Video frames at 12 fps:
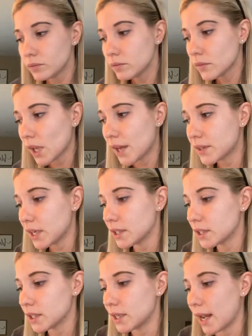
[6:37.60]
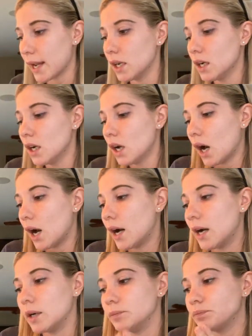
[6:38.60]
at the end of the day.
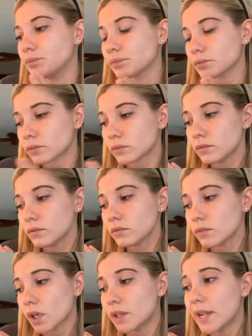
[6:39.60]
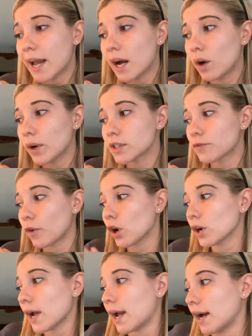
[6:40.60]
Now, as
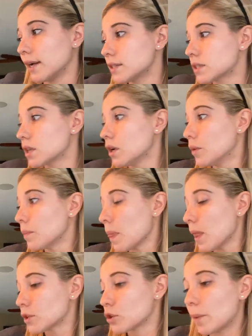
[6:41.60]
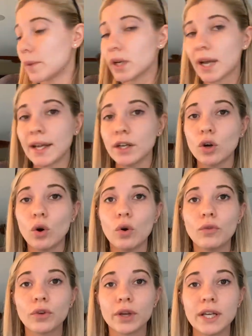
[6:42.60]
far as, so I'm going to kind of go
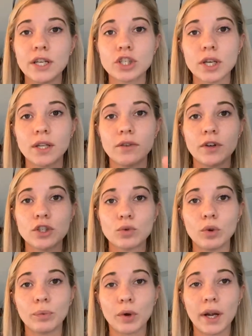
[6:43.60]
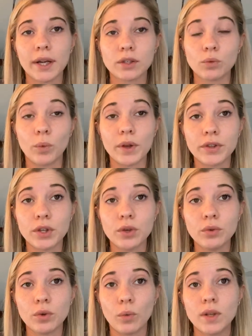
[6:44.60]
over each individual product with
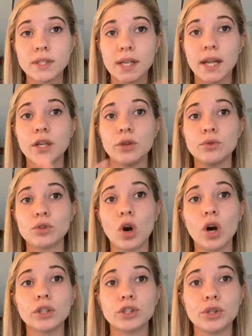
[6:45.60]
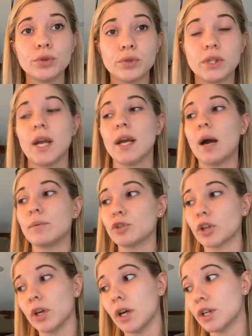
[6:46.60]
you, the ones that I used on Tuesday. I'm
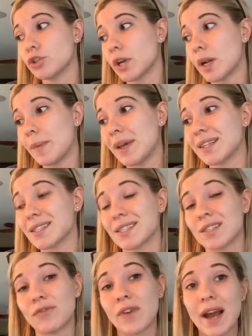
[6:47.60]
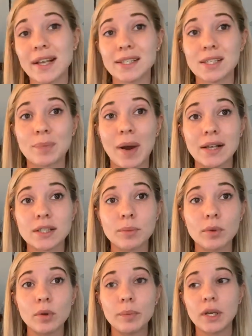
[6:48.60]
going to try to make this as fast as
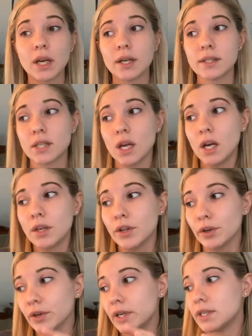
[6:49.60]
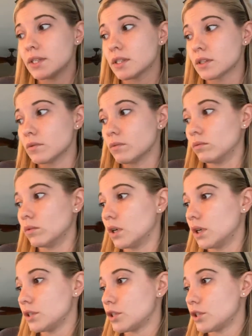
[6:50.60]
possible because there is 5